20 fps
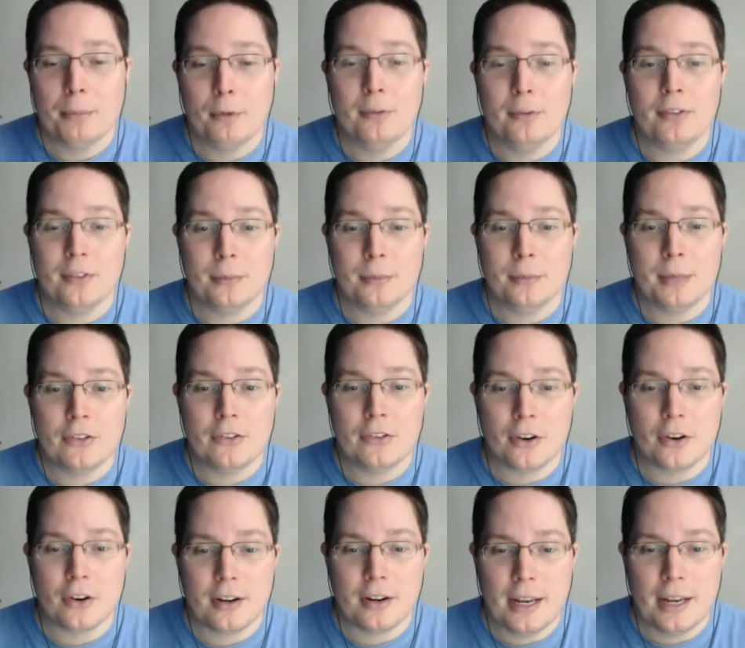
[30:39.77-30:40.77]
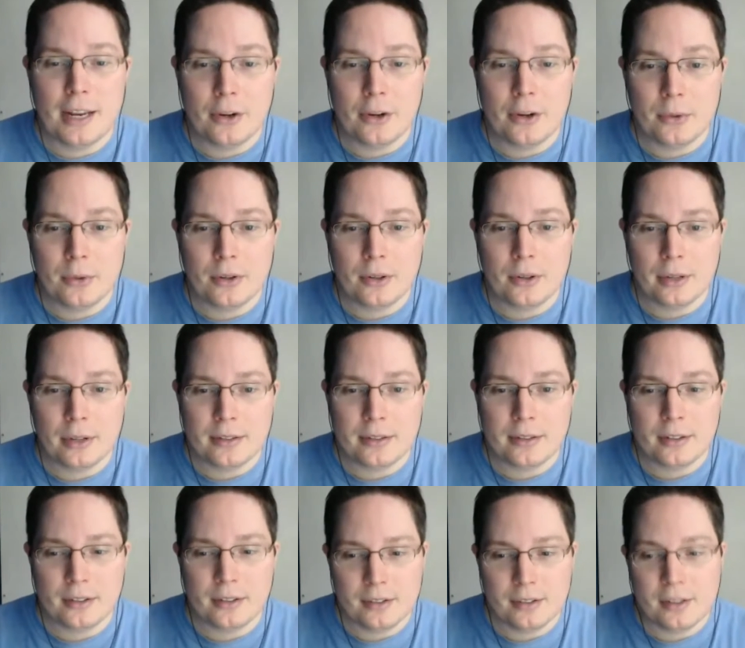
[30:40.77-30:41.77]
movies that make Sharknado look like
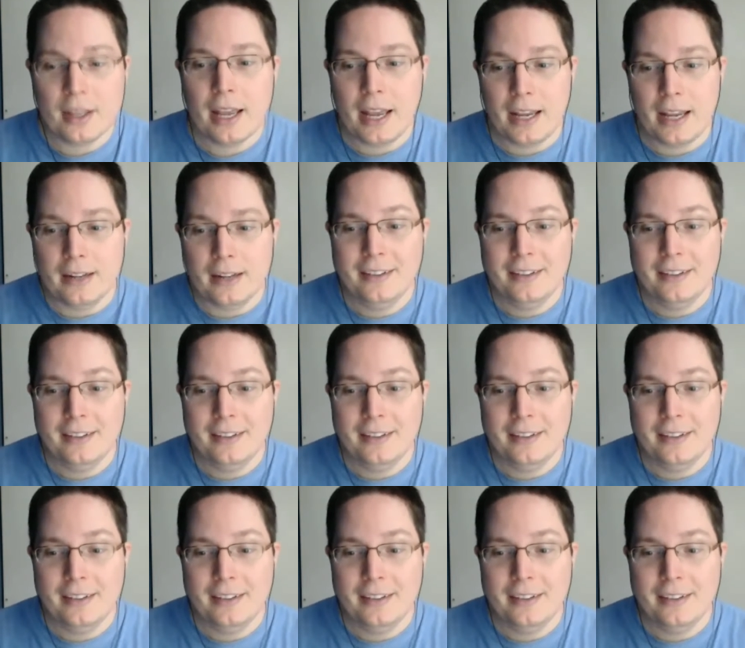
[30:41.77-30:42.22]
Citizen Kane.